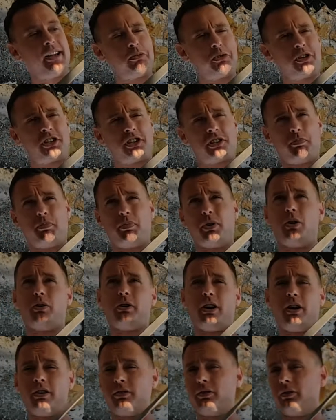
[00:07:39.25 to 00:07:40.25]
which is about
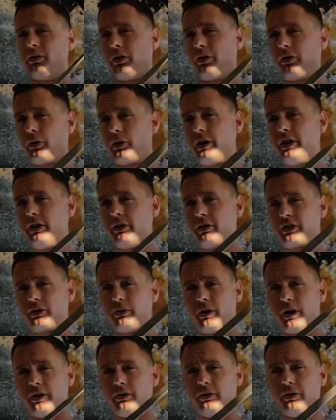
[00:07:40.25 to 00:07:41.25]
130 or so,
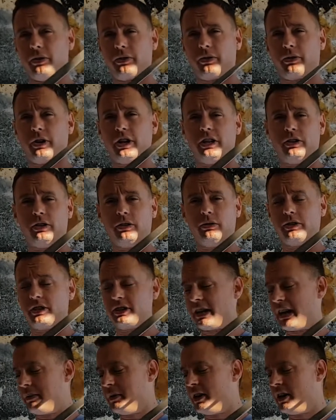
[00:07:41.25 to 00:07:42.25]
132
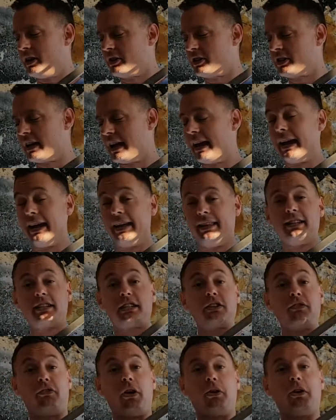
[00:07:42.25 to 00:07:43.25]
centimeters. This
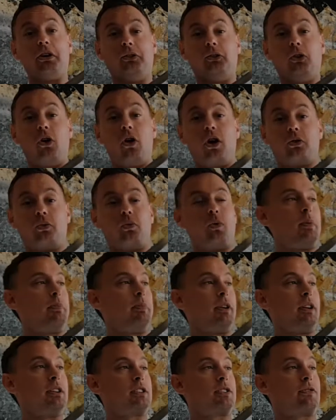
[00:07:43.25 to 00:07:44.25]
is a very long
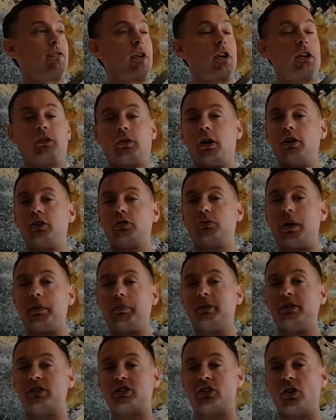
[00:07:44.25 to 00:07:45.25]
weapon. It's a very large
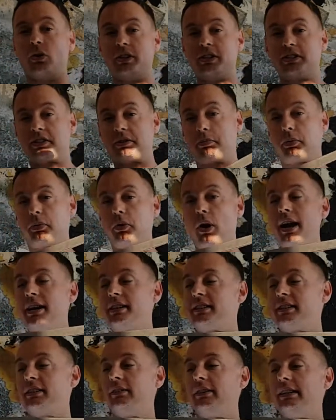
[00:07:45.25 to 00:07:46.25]
weapon, so it's
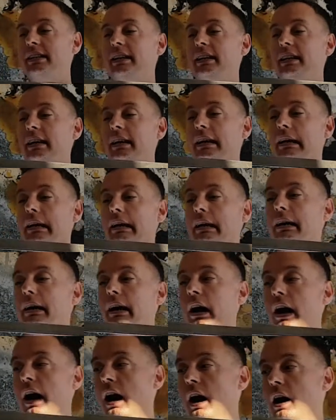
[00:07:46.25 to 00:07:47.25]
surprisingly
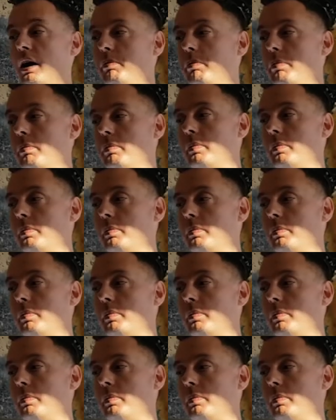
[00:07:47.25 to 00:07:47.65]
agile,